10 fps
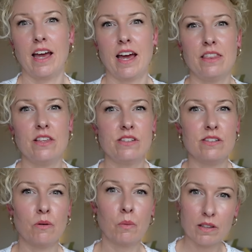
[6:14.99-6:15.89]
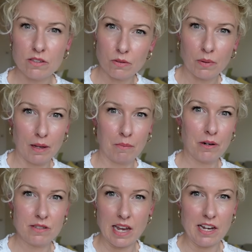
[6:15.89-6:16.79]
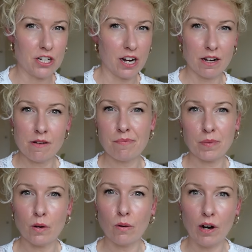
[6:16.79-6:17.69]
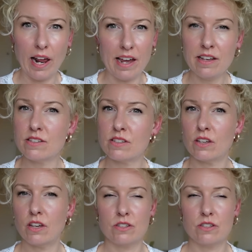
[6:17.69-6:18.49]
And this is a once a week procedure or less,